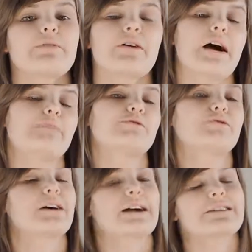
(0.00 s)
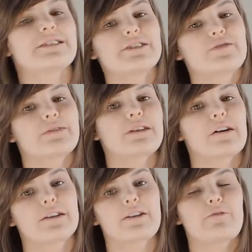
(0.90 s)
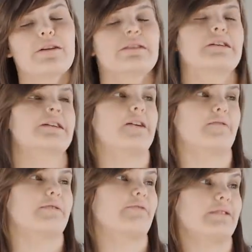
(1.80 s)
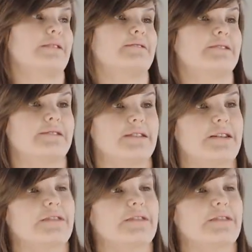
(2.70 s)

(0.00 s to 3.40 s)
but I'm not actually doing Harley Quinn like everyone else has done.